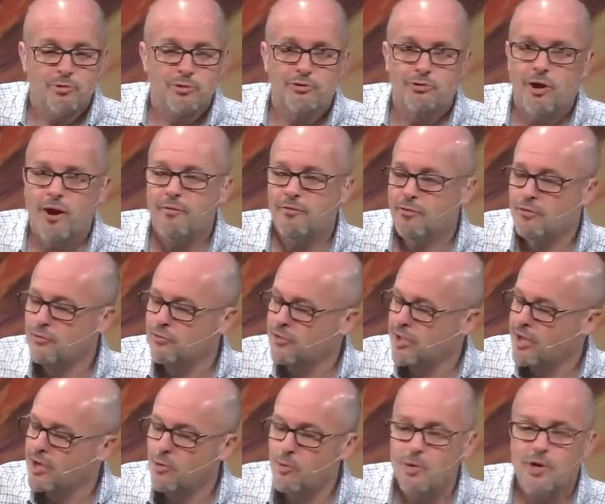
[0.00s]
through a drive-through,
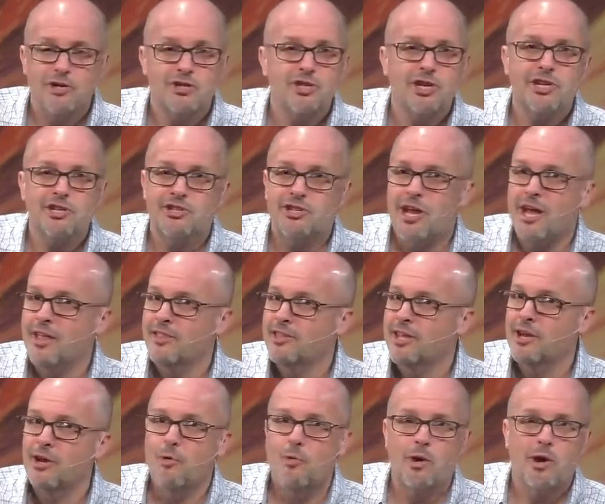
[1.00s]
they don't want to chit-chat.
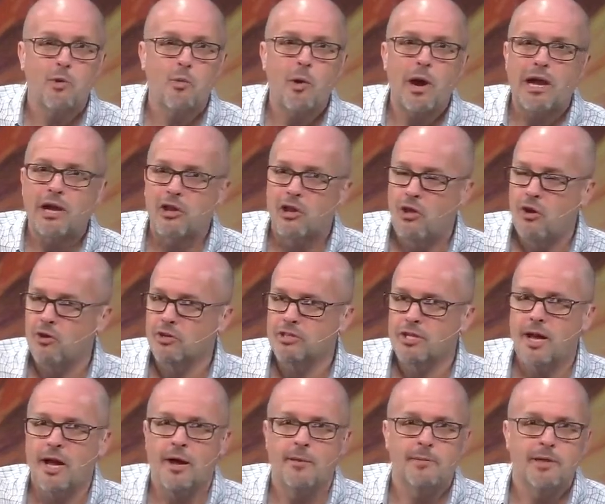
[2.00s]
They don't want to wait a long
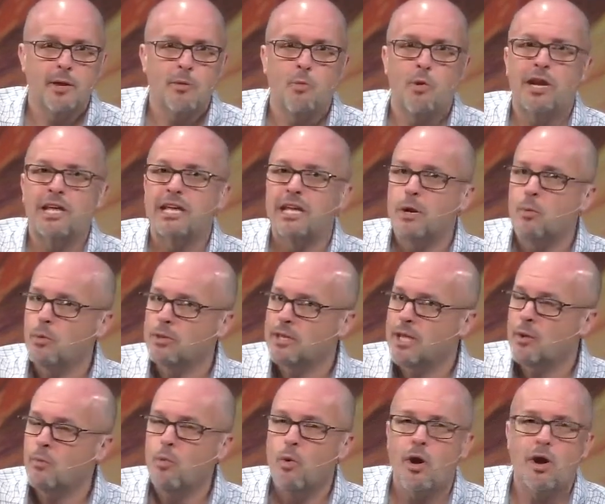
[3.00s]
time. They want to get what
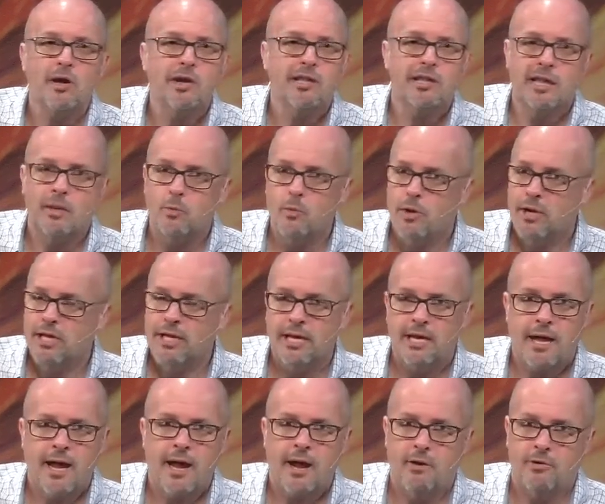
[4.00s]
they want, and they want to
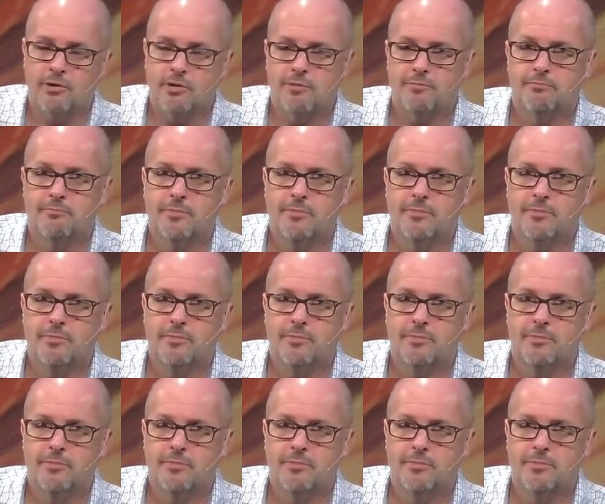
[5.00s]
get out.